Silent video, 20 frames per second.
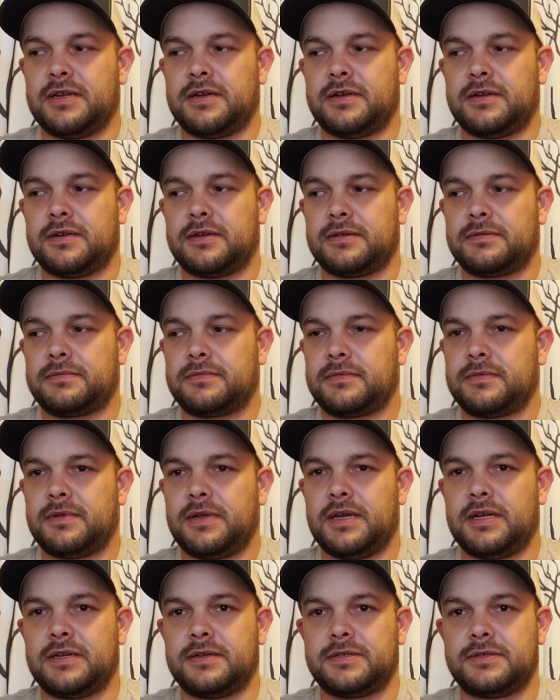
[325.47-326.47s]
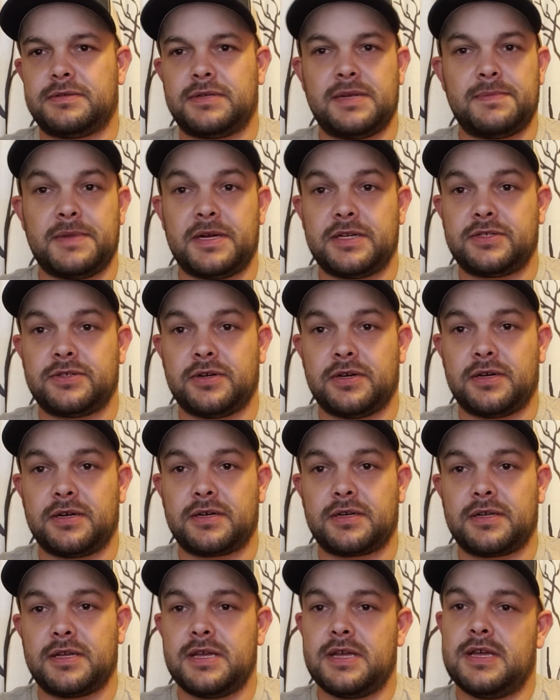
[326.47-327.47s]
a semi
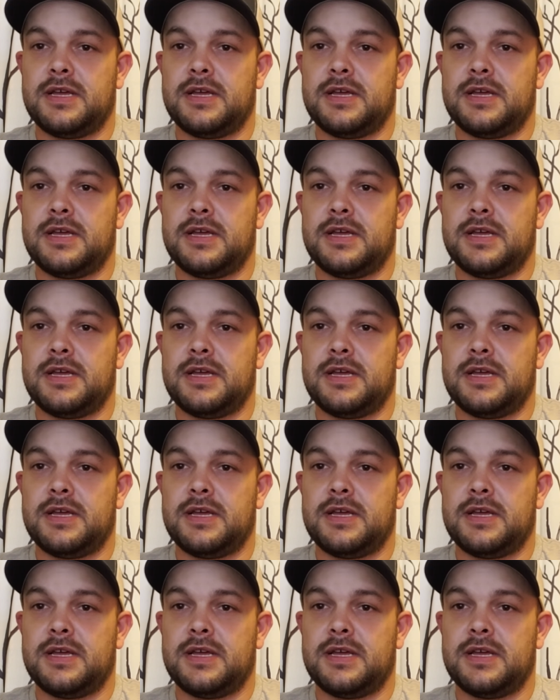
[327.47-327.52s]
truck,